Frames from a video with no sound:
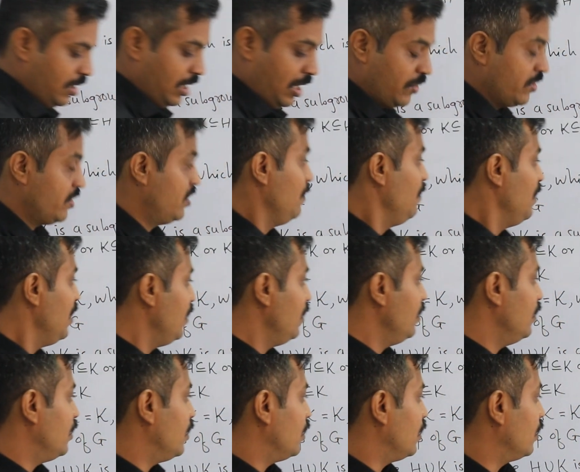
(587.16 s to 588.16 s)
Now
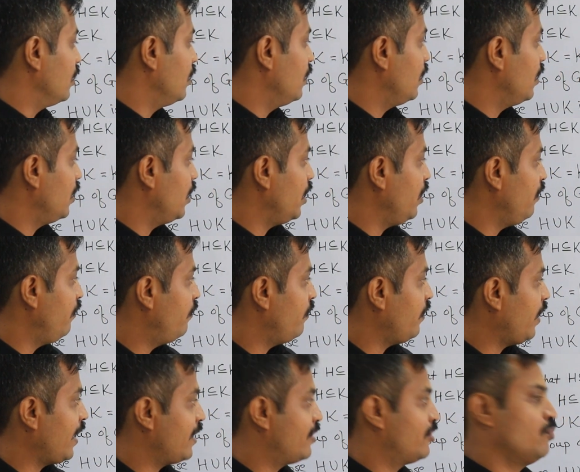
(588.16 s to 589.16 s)
similarly,
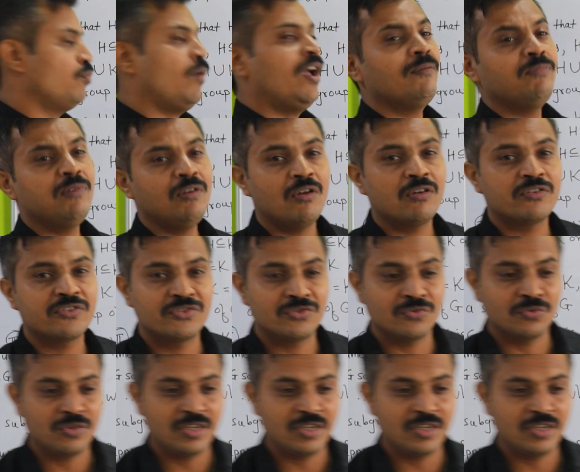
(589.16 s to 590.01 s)
if XY belongs to